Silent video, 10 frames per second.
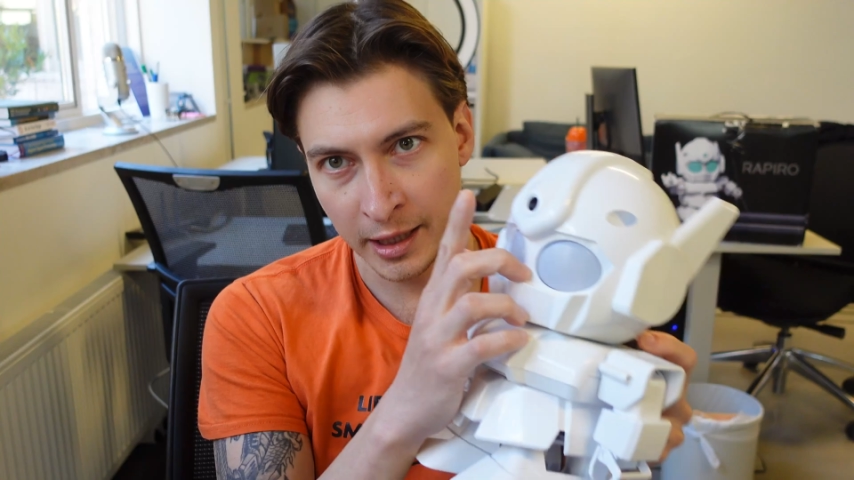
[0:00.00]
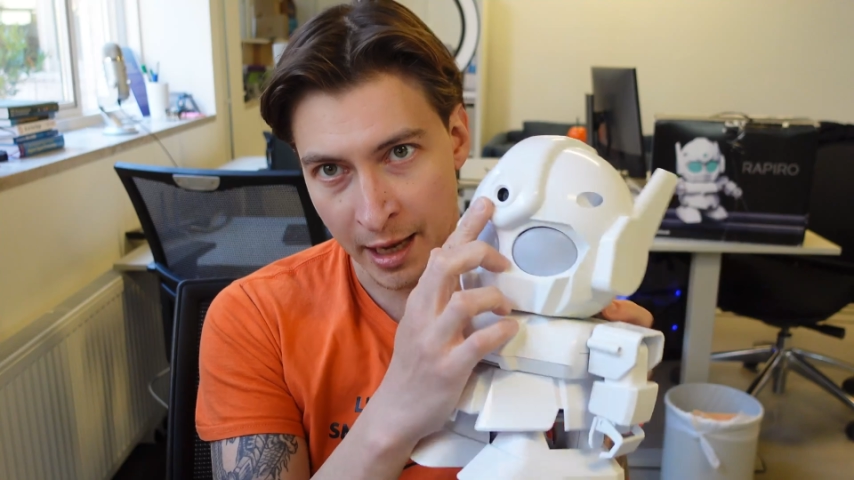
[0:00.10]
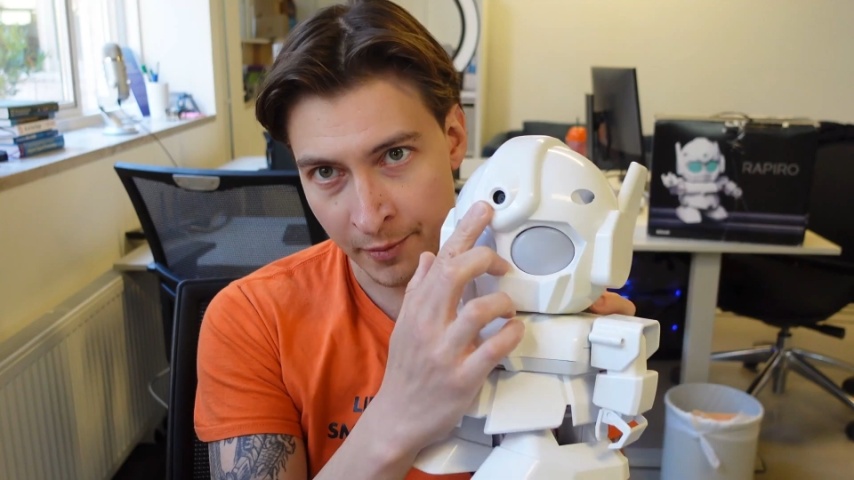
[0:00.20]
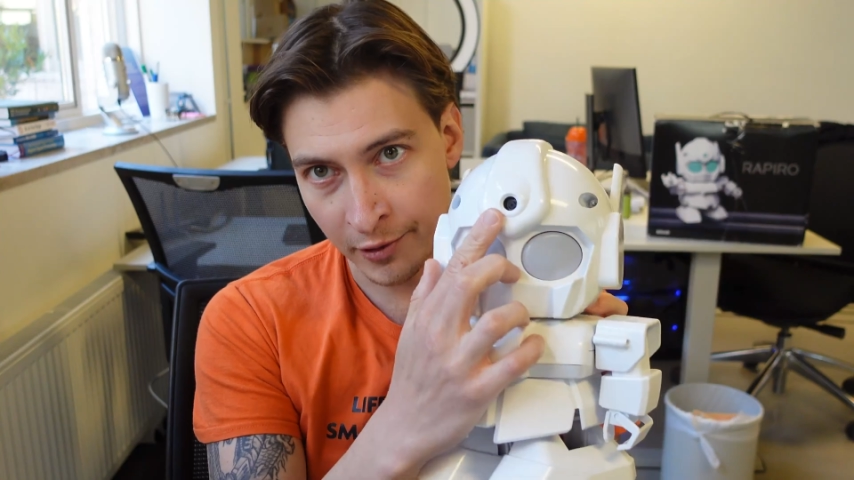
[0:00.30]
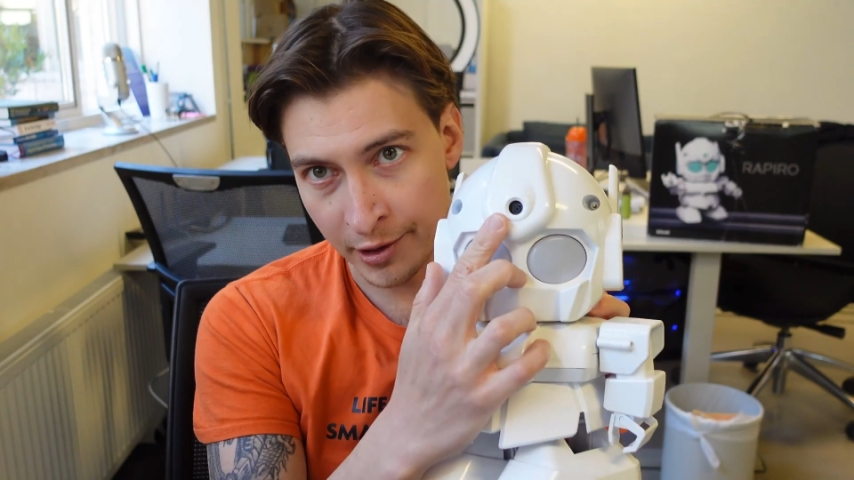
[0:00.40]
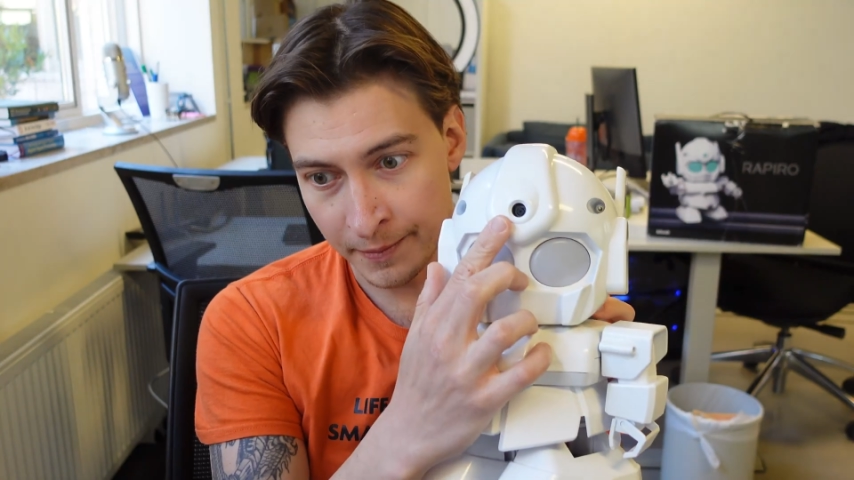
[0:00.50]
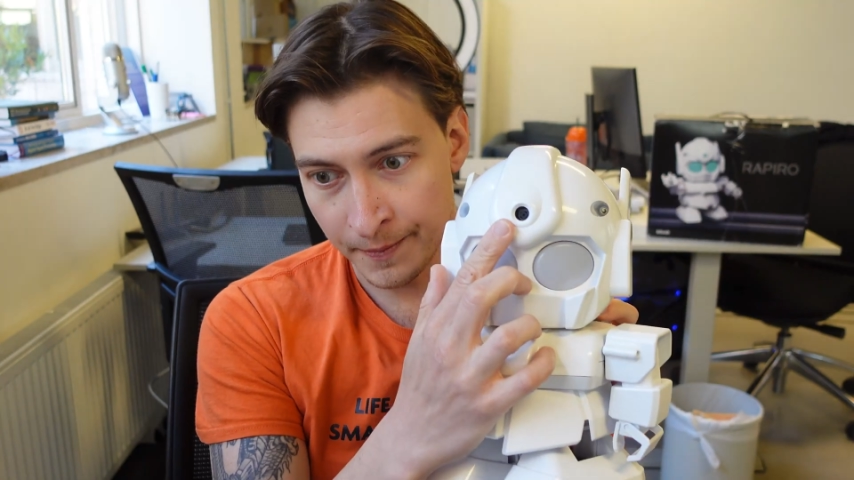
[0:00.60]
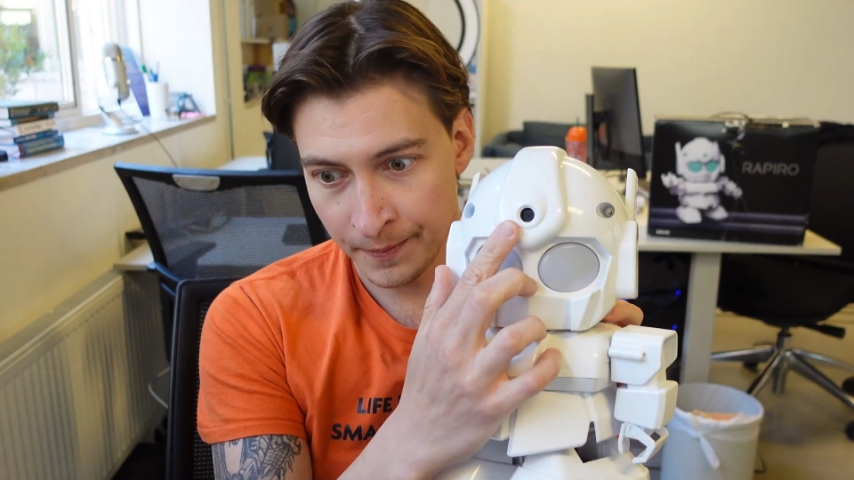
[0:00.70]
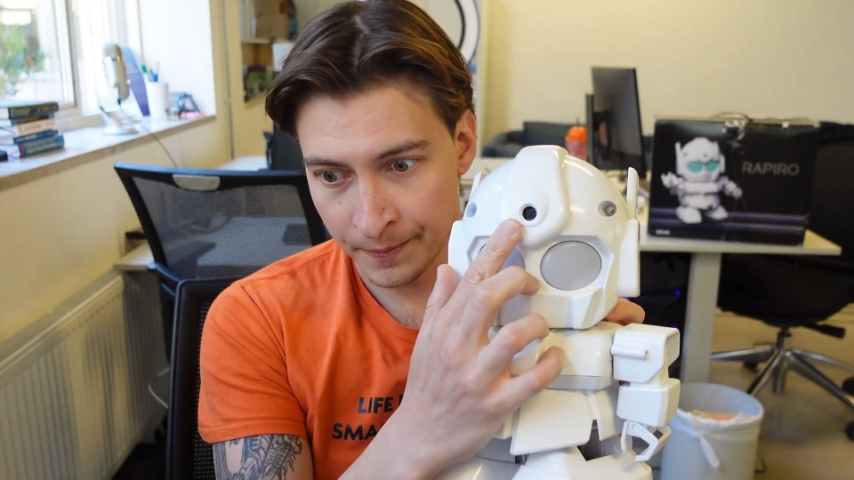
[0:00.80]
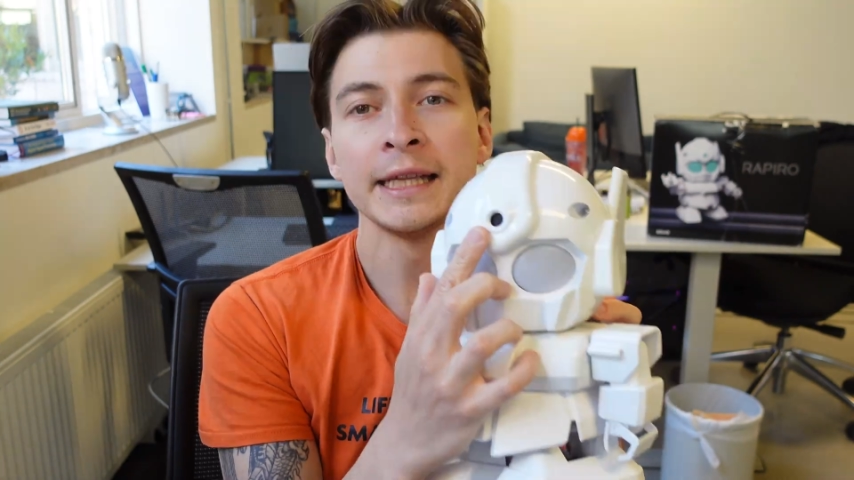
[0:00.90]
camera,
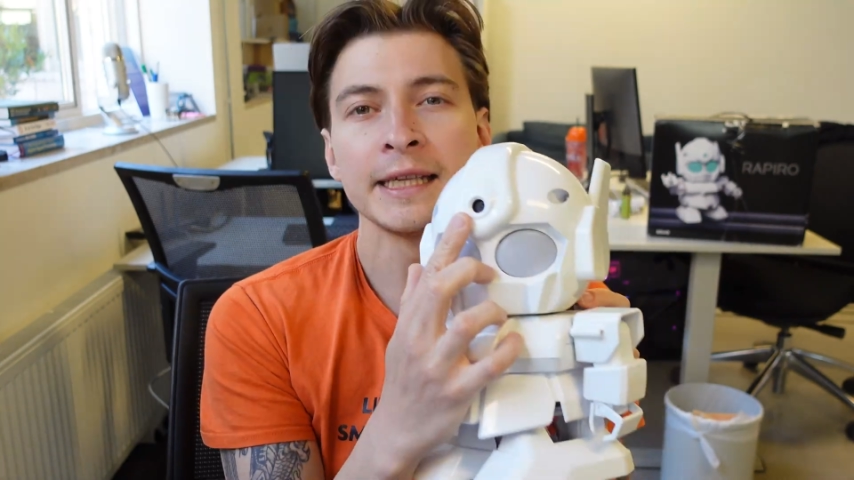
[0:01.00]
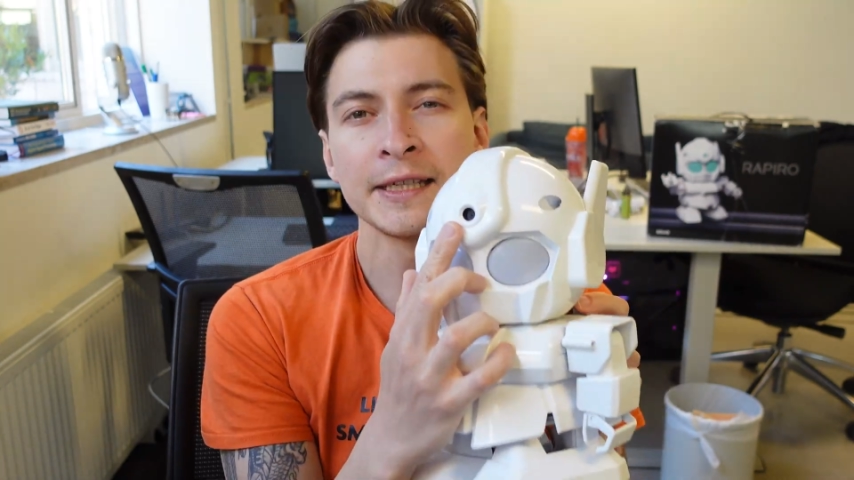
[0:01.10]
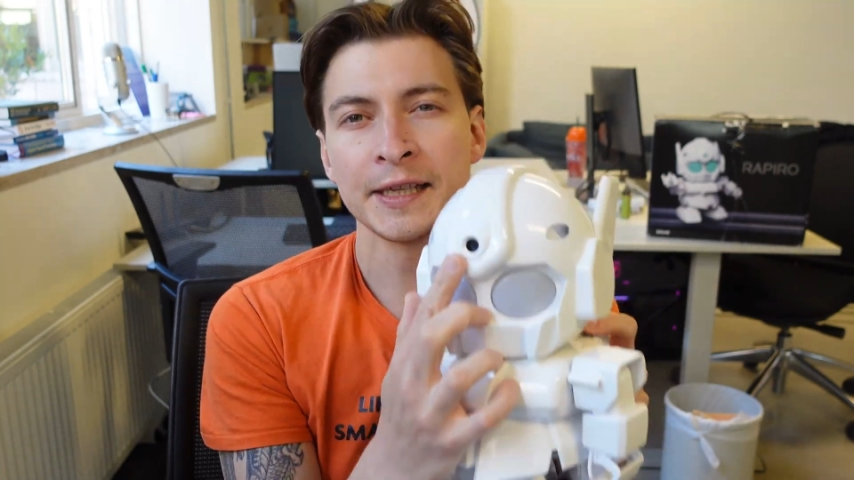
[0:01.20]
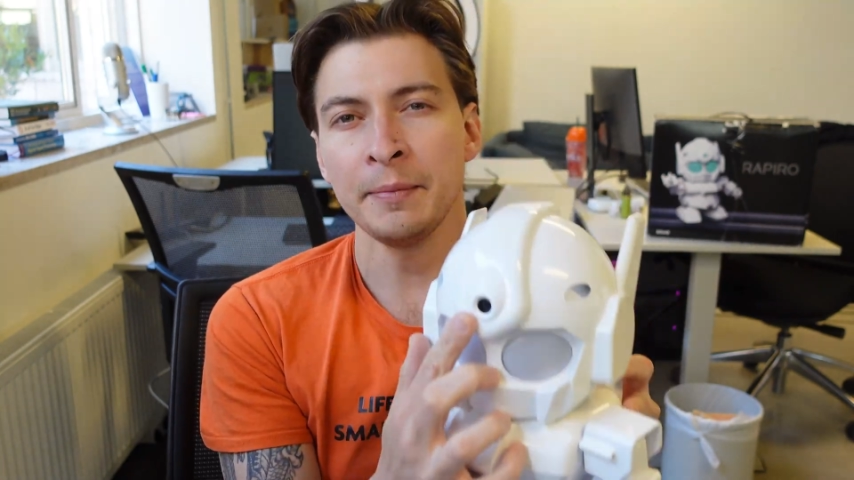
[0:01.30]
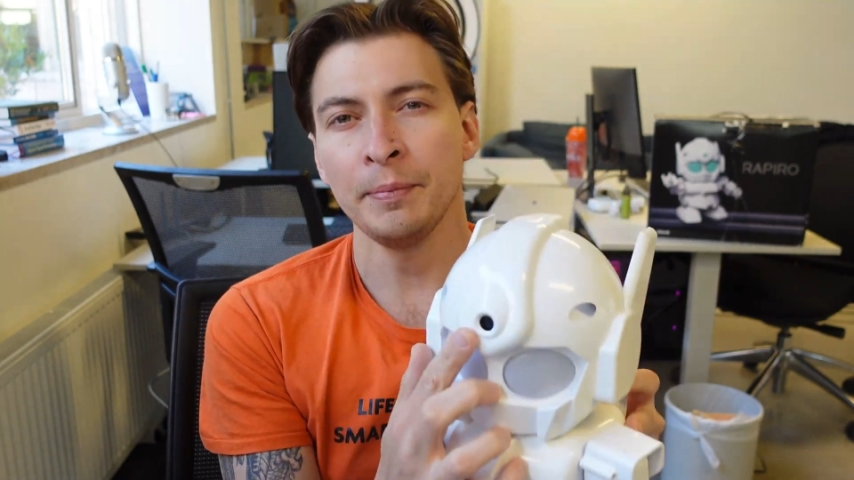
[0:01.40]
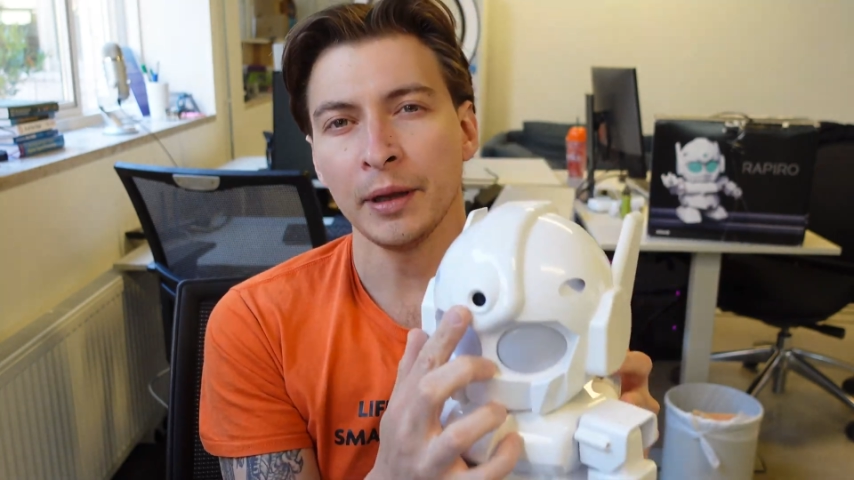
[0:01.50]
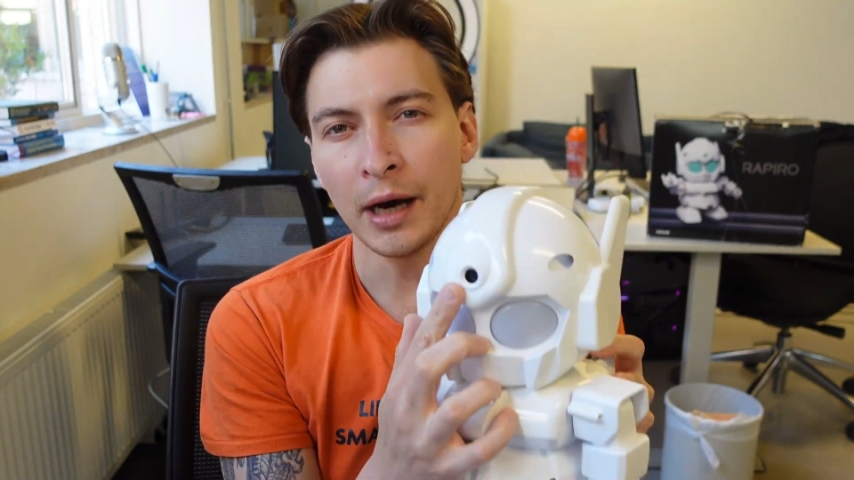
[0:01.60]
it's a simple